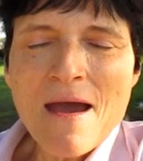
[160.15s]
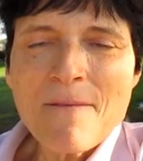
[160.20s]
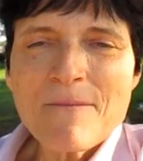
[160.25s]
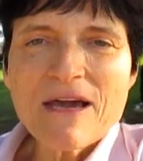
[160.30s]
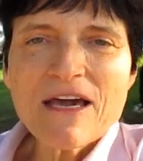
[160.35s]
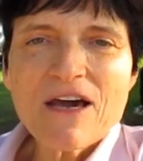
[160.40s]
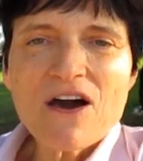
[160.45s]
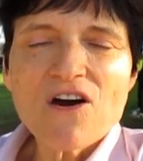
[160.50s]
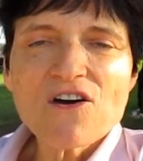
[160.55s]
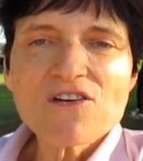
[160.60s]

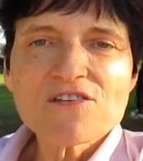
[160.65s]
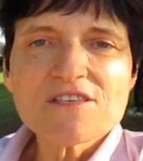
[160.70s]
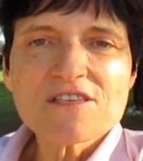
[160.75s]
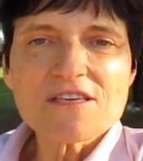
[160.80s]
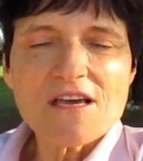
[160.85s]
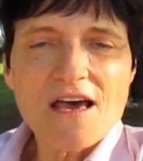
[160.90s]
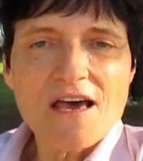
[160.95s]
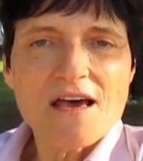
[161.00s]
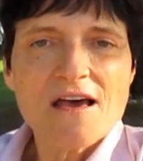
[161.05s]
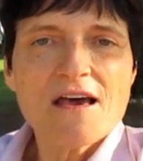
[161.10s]

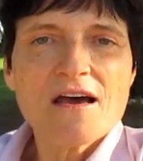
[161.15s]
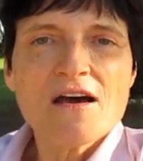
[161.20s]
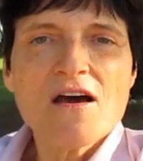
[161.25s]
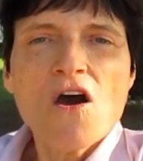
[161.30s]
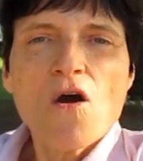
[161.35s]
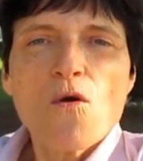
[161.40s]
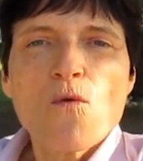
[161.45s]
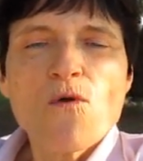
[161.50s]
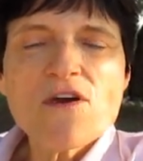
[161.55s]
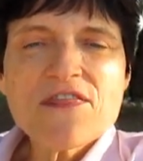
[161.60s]
Because
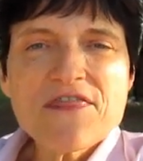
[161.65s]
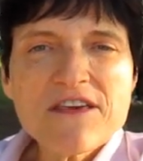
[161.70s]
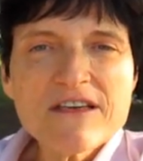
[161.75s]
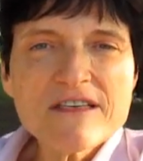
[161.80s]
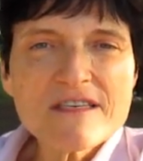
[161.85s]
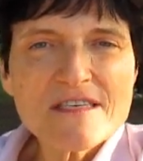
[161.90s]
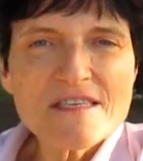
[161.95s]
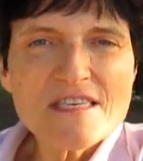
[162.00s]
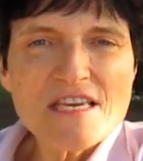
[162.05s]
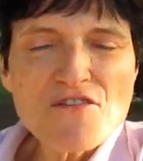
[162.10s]
with
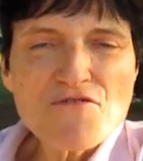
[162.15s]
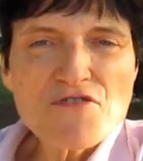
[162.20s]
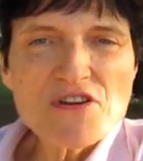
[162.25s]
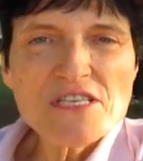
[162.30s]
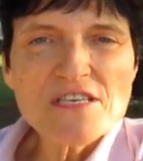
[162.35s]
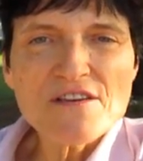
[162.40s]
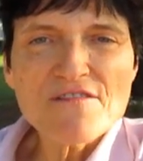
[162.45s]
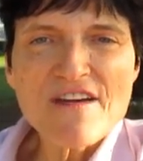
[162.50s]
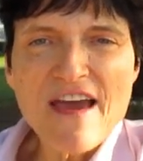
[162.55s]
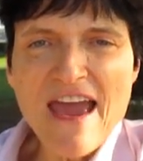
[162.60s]
this
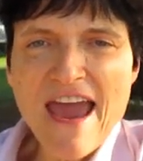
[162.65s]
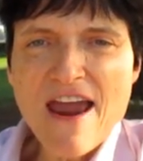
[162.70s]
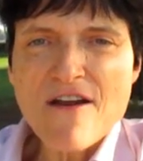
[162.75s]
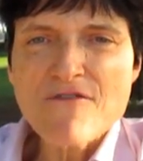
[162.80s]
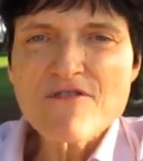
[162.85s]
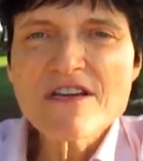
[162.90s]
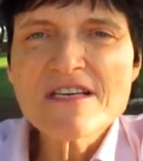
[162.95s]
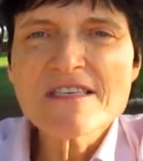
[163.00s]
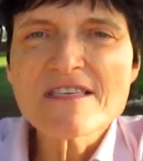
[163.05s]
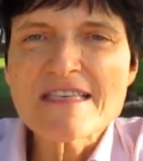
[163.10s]
series of
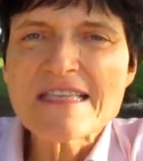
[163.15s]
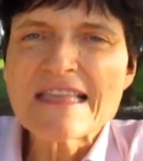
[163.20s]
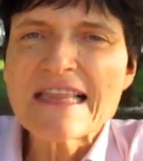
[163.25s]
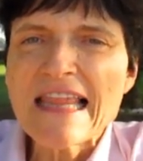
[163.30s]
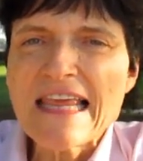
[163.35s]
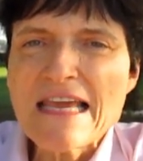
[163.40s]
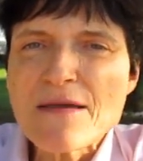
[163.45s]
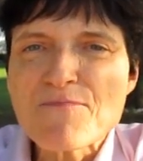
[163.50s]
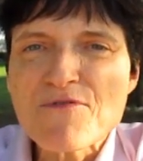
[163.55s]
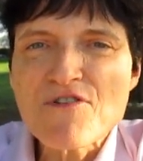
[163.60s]
Aries and
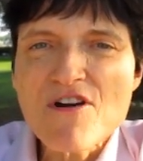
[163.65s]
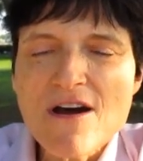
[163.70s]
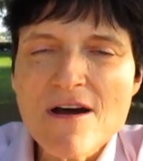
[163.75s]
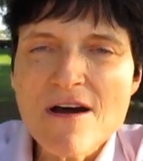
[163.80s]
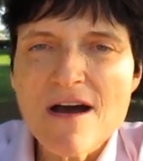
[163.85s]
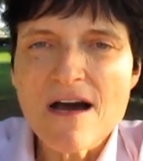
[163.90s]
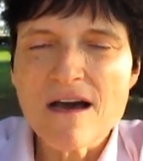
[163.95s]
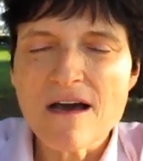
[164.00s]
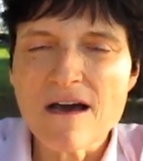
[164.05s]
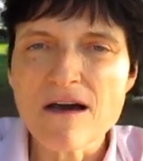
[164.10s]

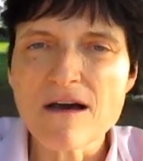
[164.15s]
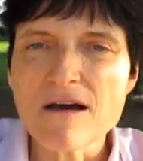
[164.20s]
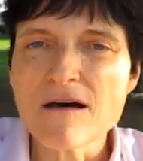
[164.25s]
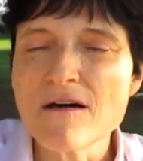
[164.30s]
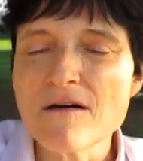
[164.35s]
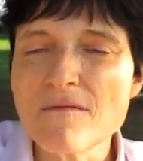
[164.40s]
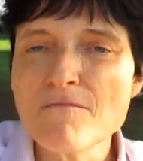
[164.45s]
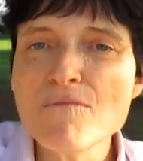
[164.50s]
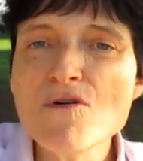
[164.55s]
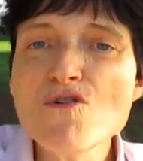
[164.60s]

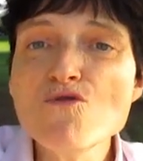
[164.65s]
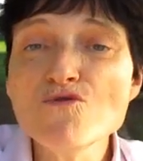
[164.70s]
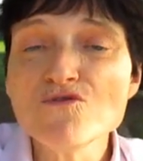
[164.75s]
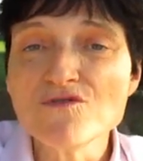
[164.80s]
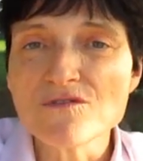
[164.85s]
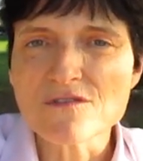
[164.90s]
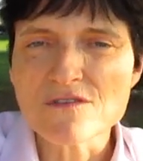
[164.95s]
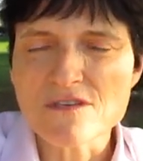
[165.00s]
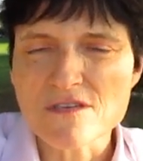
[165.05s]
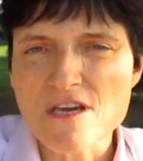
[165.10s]
Libra
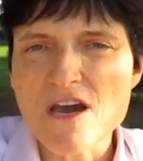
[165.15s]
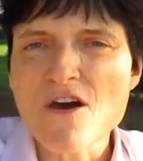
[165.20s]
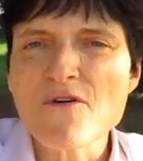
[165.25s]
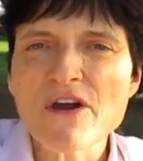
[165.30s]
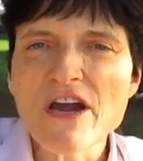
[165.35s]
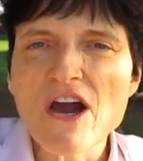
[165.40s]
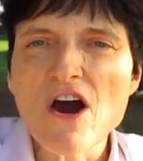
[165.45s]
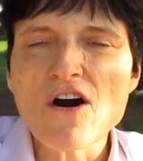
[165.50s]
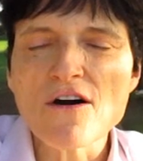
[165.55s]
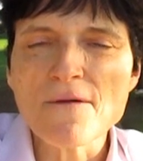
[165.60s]
moons
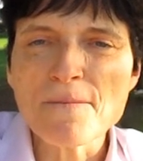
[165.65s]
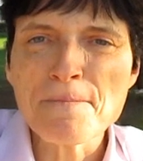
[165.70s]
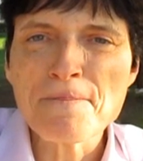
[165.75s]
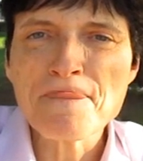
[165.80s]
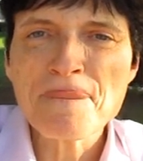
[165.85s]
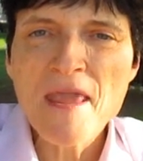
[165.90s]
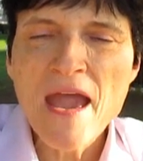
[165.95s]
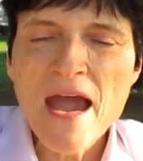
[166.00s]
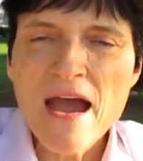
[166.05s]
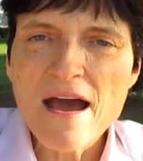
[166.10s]
going
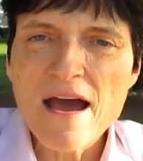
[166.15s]
on,